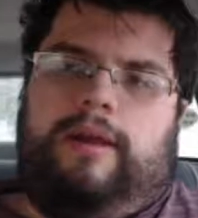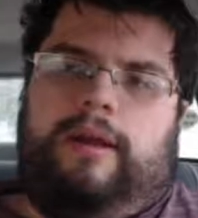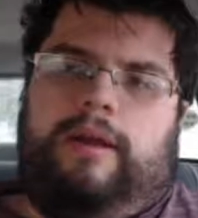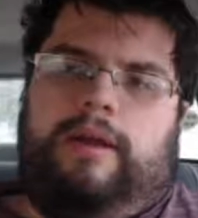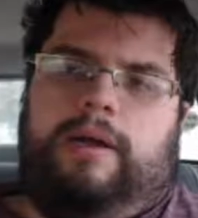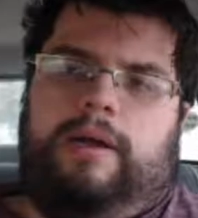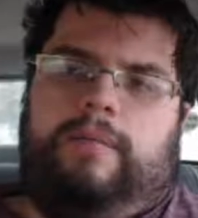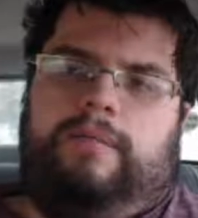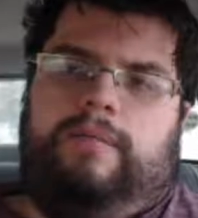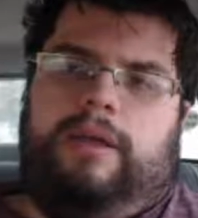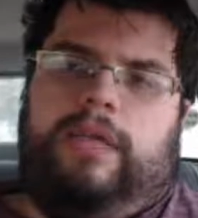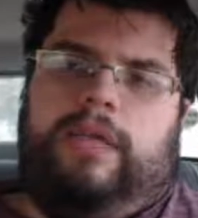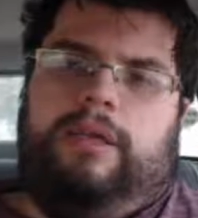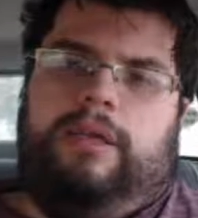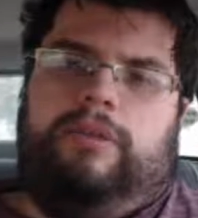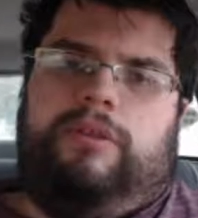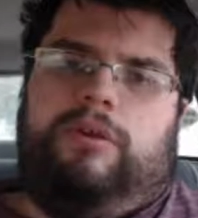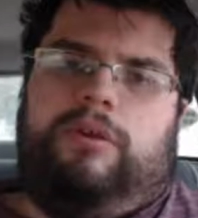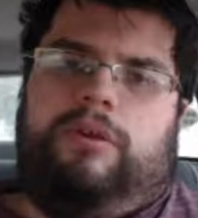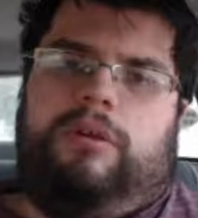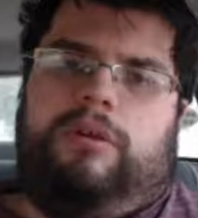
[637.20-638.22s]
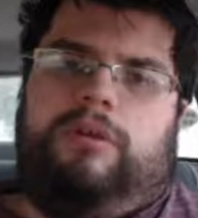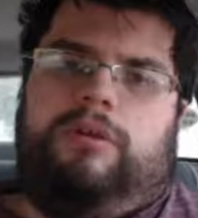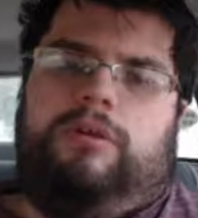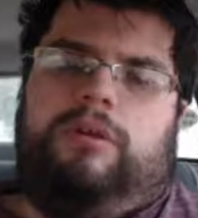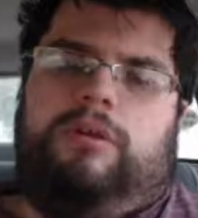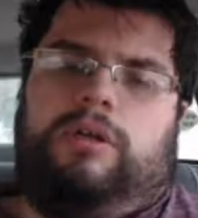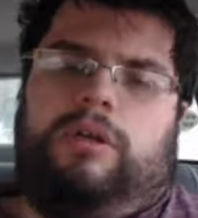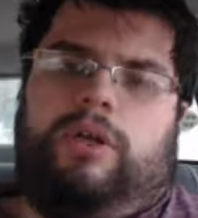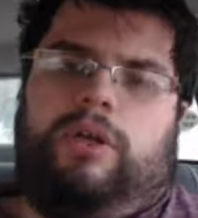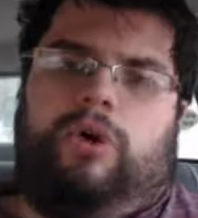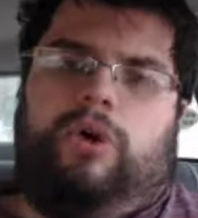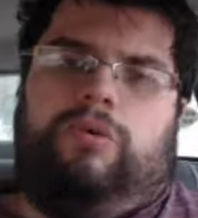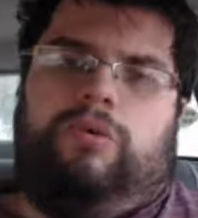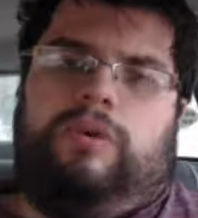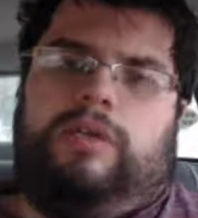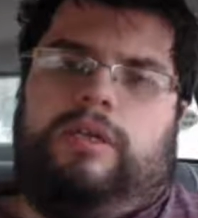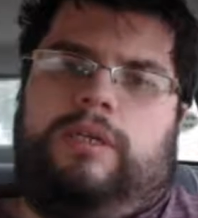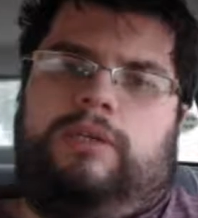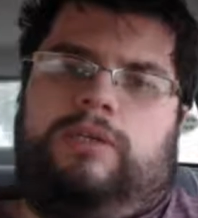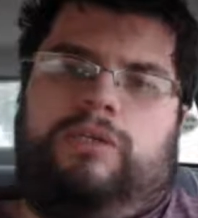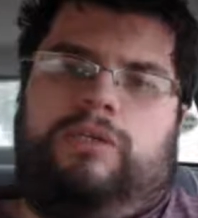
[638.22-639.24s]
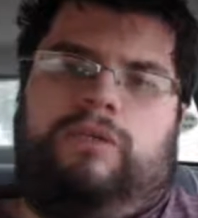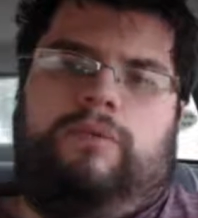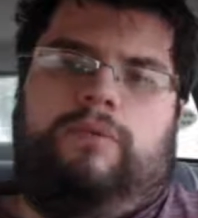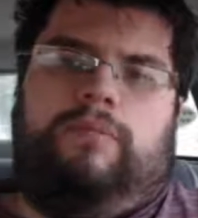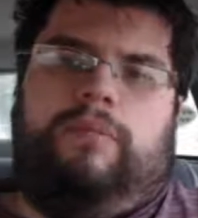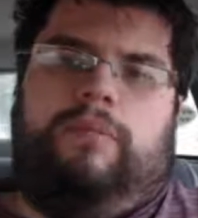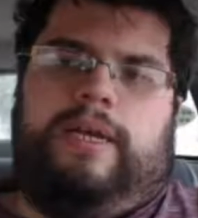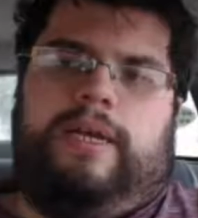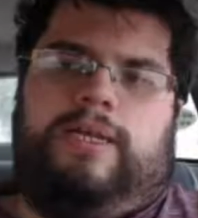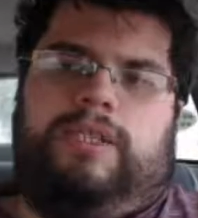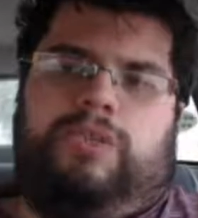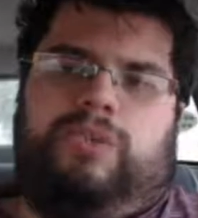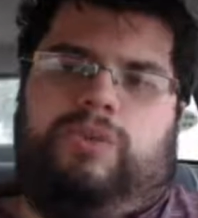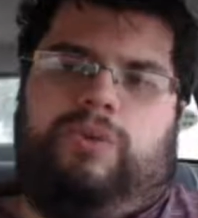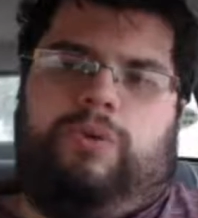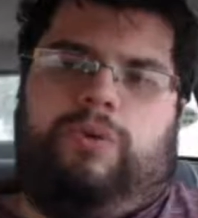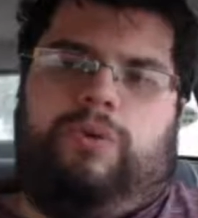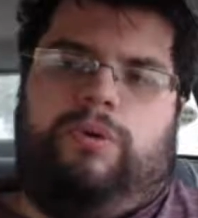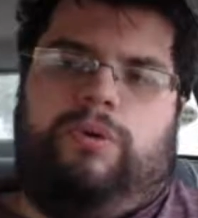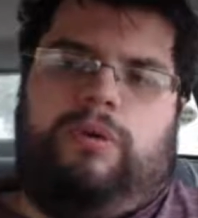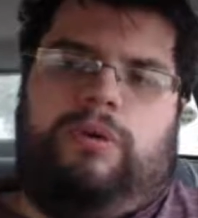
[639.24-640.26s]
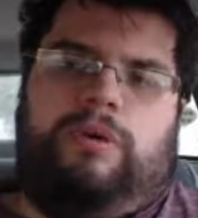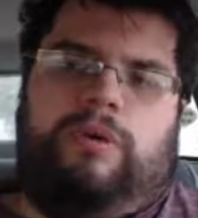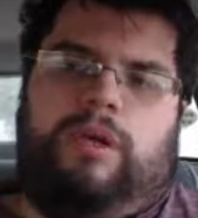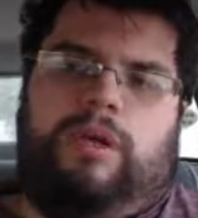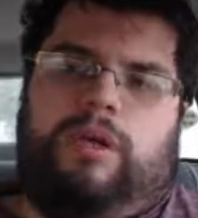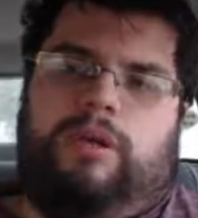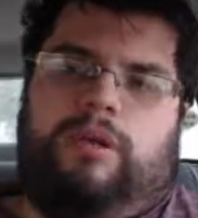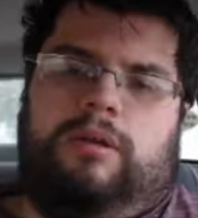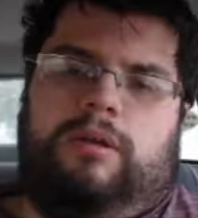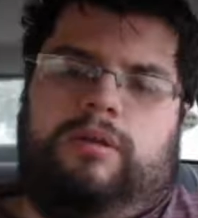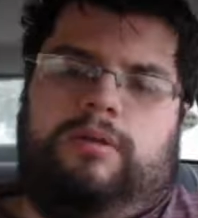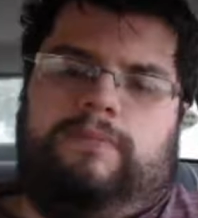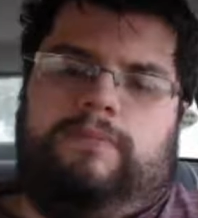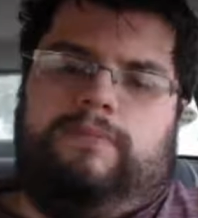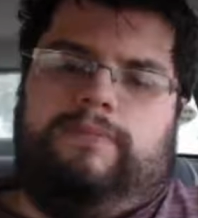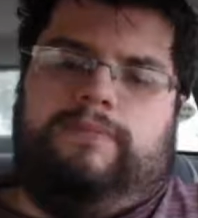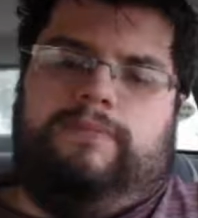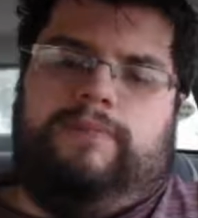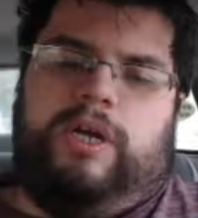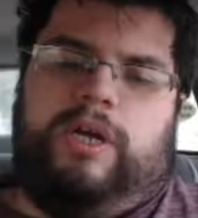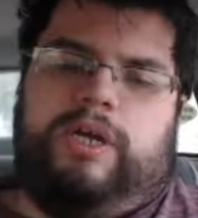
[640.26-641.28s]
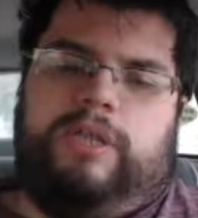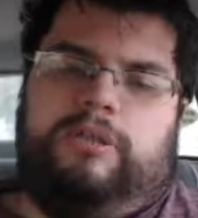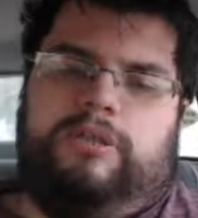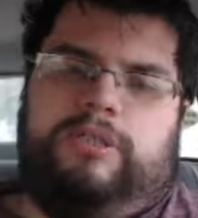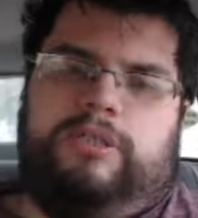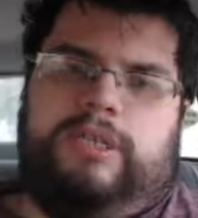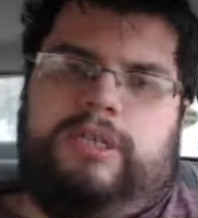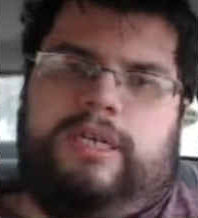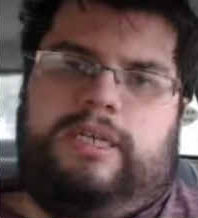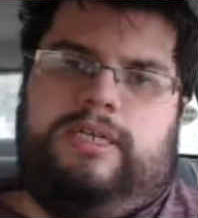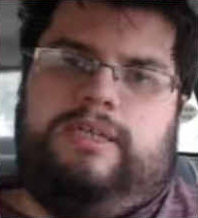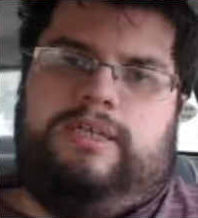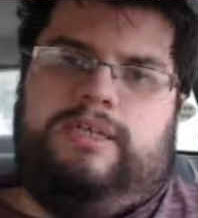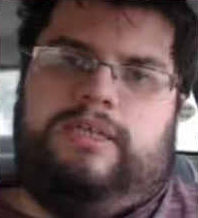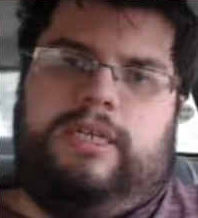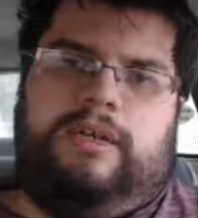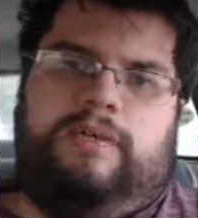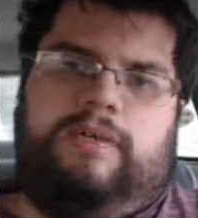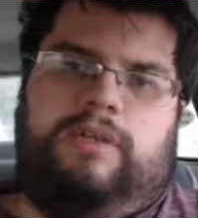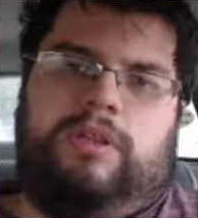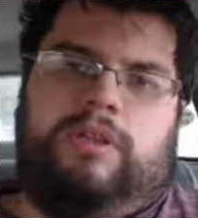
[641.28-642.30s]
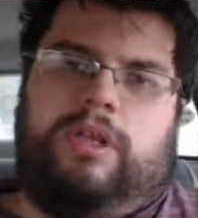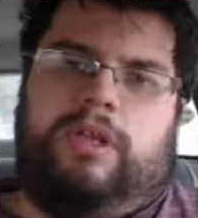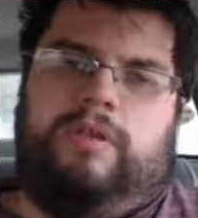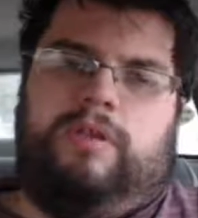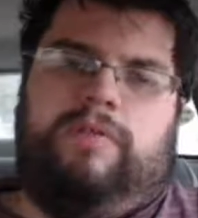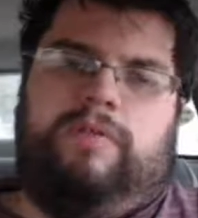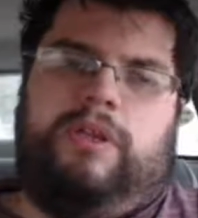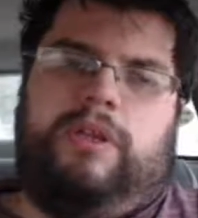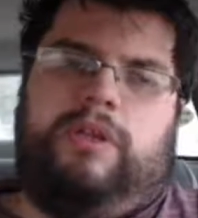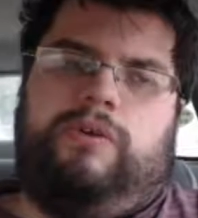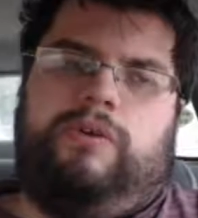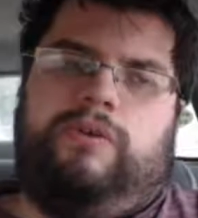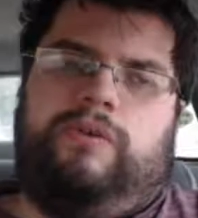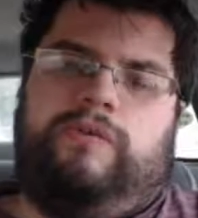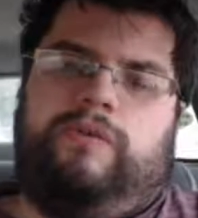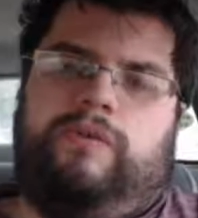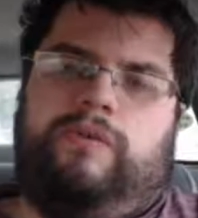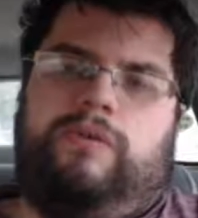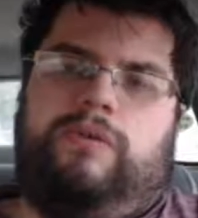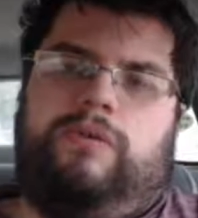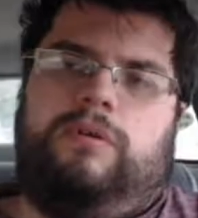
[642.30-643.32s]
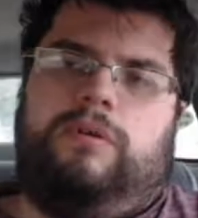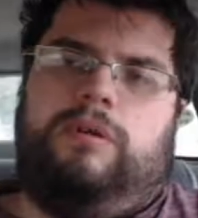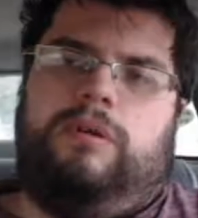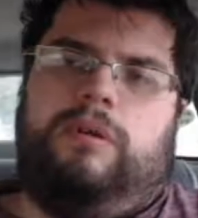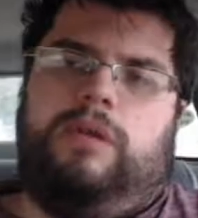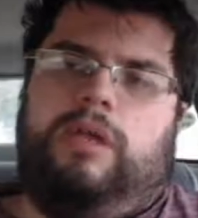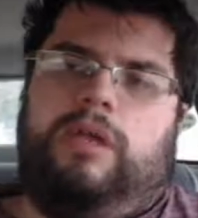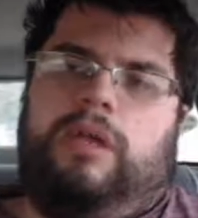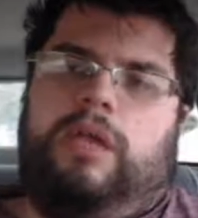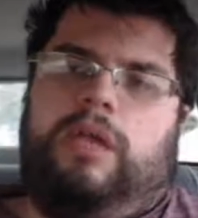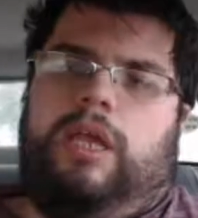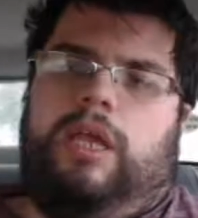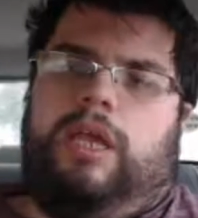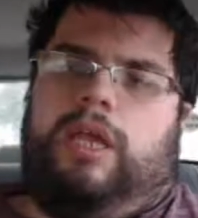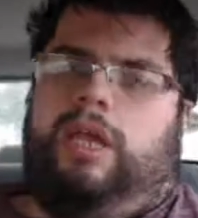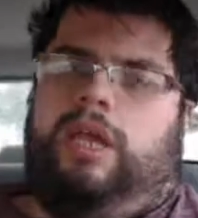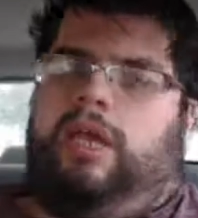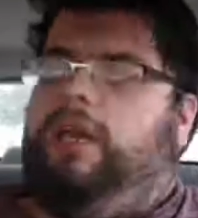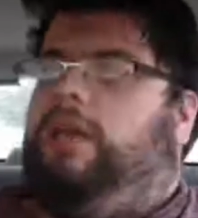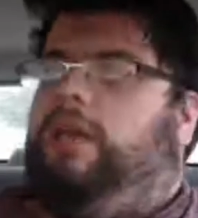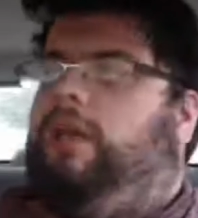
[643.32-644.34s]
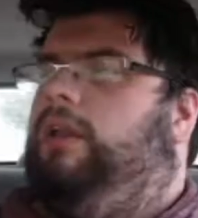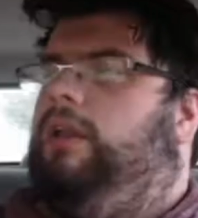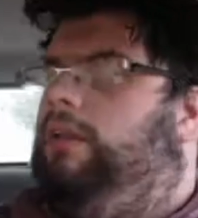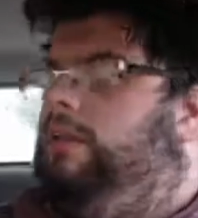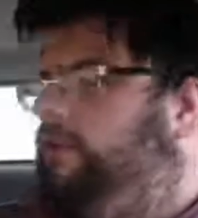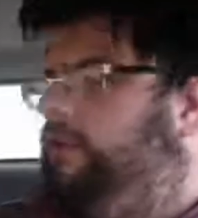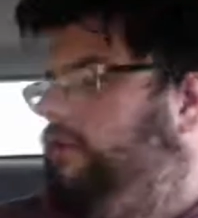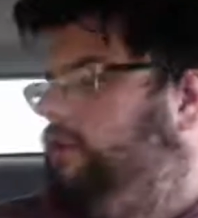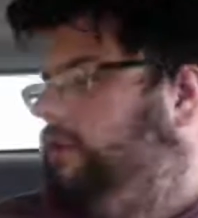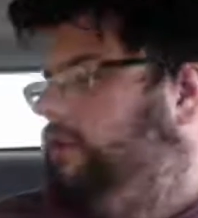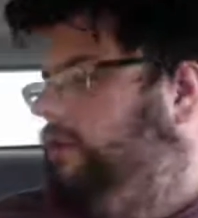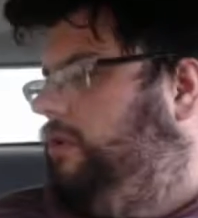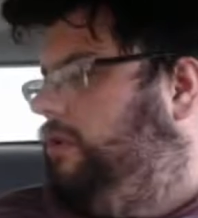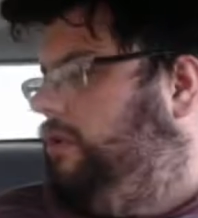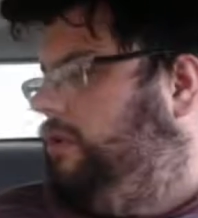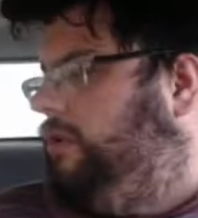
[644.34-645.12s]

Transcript: either go into my stored files that I still have a lot of videos for and